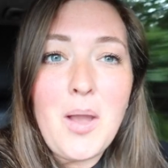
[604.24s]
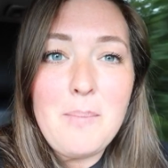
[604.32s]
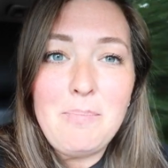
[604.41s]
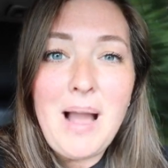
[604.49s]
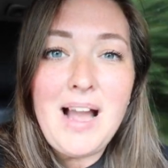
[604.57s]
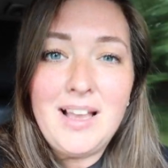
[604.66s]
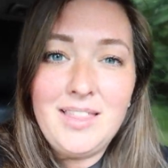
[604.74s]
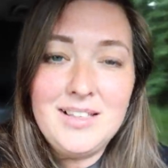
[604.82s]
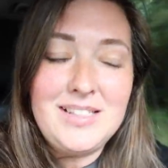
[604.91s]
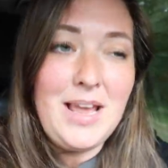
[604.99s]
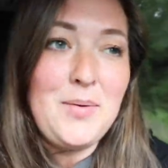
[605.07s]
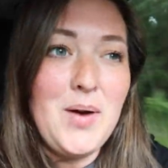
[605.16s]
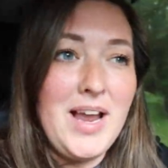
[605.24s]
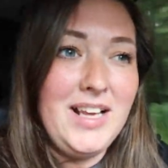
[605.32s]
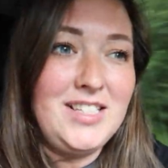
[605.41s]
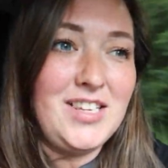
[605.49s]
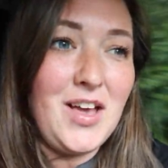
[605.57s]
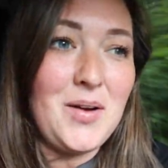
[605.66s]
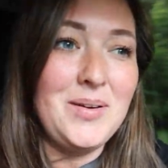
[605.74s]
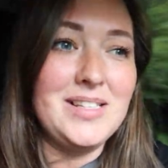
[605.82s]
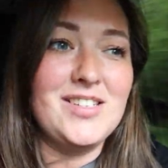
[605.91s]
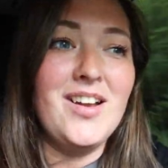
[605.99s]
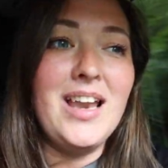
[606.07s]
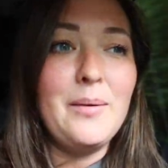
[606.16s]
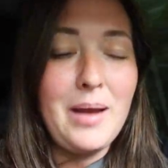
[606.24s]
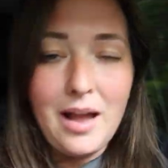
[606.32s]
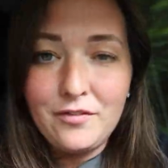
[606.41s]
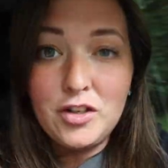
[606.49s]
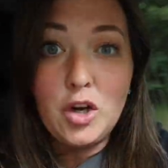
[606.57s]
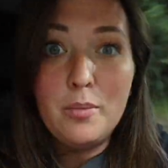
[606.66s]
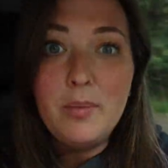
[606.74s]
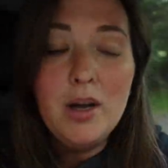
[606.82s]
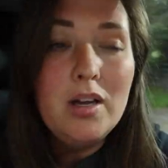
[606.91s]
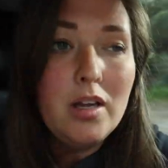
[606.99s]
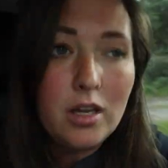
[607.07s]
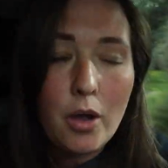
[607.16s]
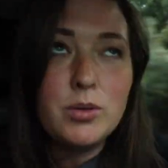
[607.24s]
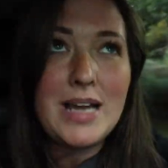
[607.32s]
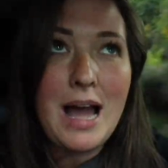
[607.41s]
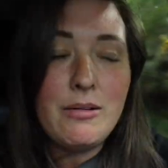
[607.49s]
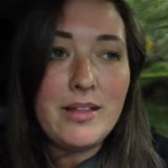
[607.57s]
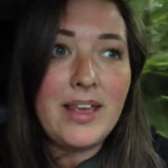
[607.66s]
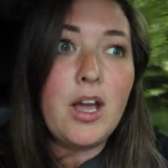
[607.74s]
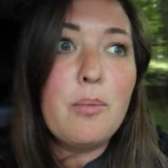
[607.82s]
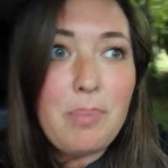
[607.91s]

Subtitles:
going back the same way, so it's not like we have to come go down and then go